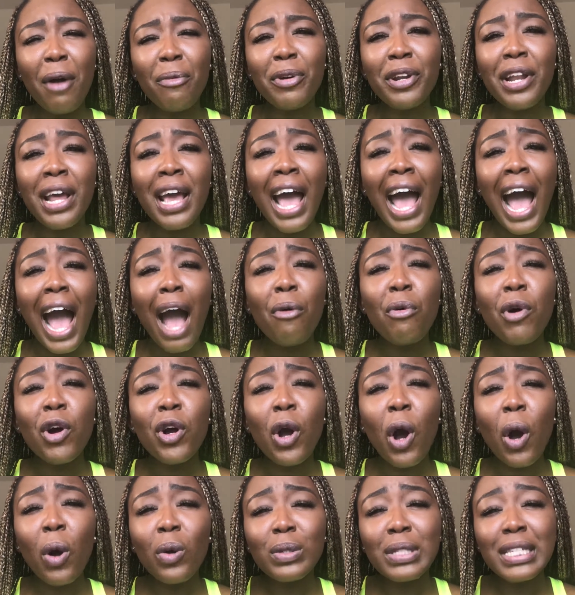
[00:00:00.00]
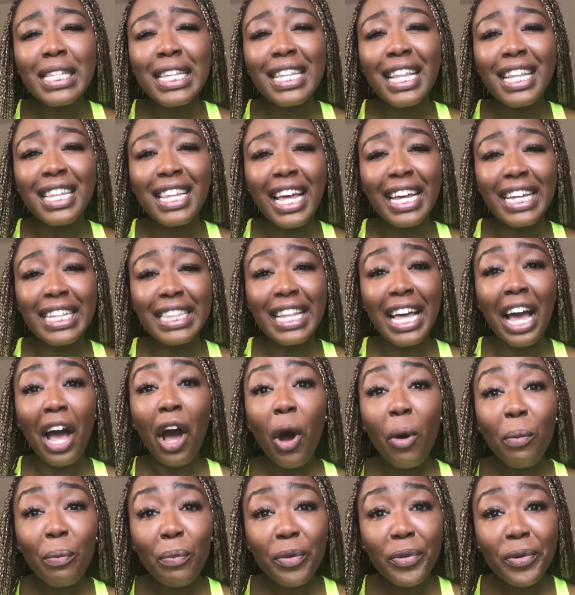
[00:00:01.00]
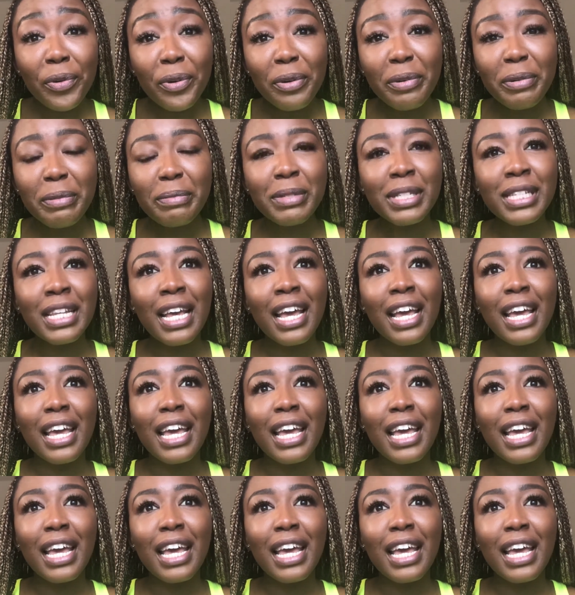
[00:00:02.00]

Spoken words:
would go to the help rooms